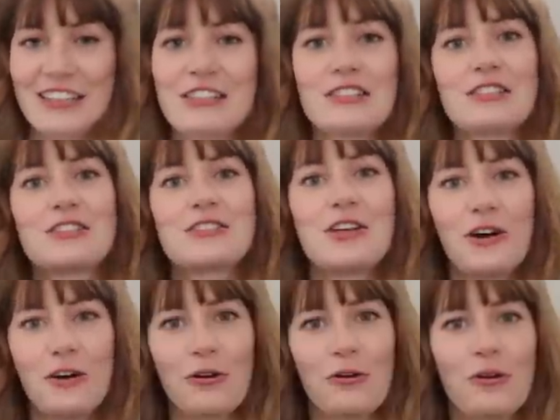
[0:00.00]

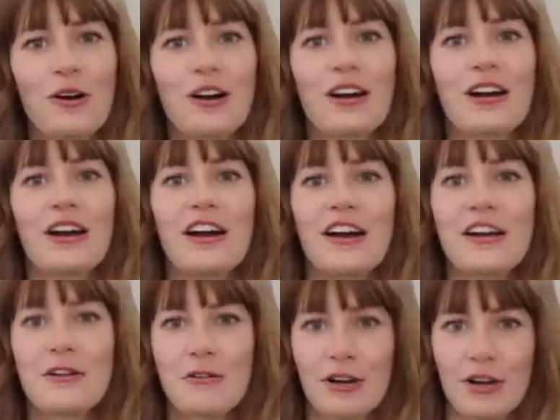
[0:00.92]
so
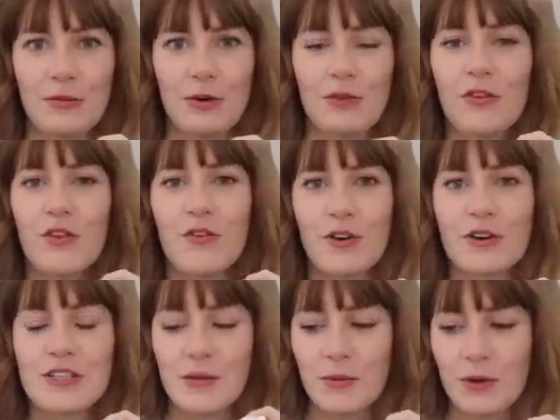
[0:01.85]
incredible for the
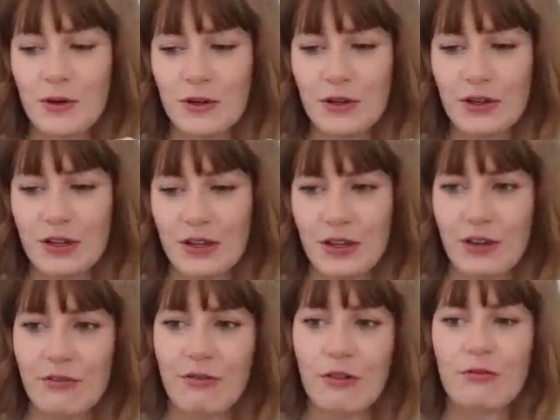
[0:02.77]
first couple
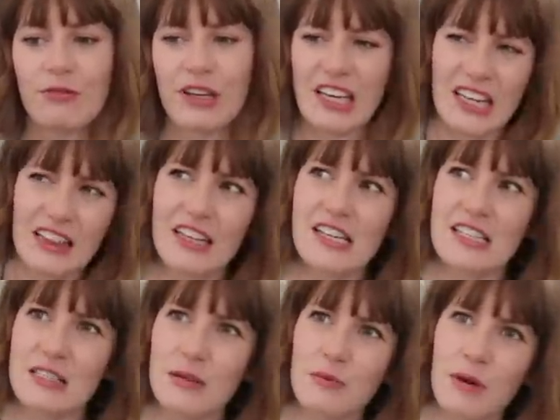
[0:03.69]
of, like at
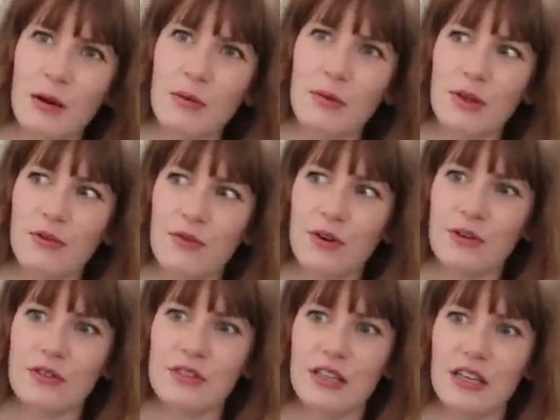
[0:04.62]
least the probably the
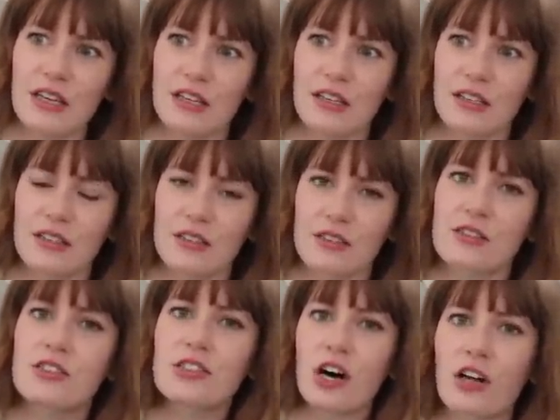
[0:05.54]
first like
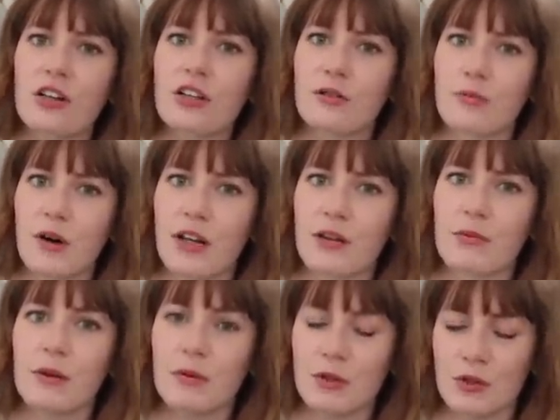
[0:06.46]
solid
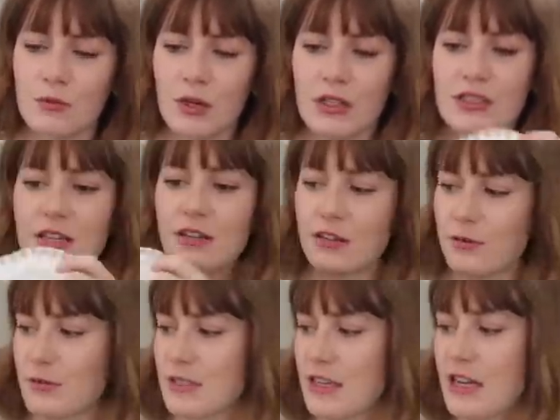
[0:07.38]
month, maybe two months here,
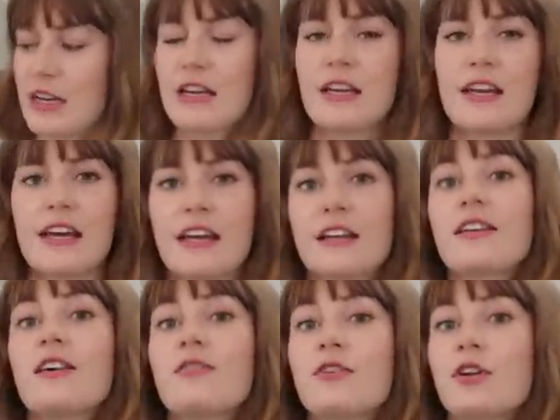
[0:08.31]
it was in a
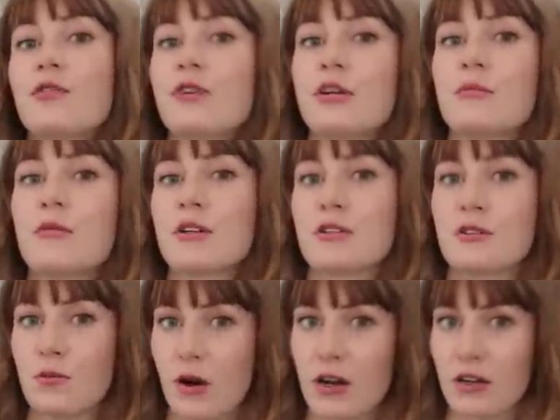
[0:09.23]
love to dream
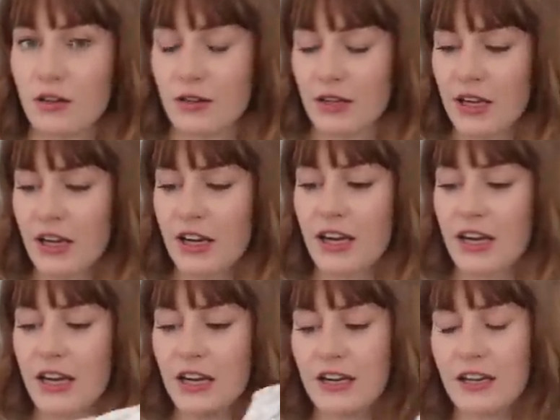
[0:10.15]
swaddle.
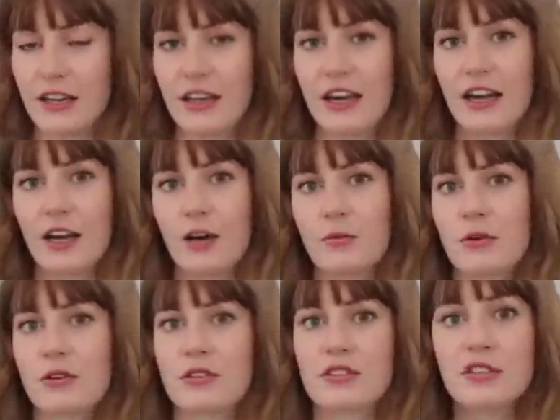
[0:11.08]
And that helped
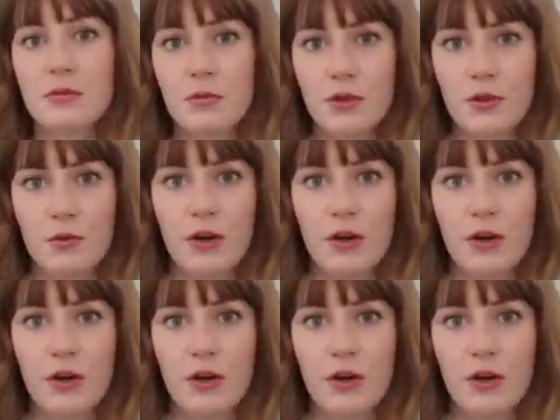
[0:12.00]
her sleep really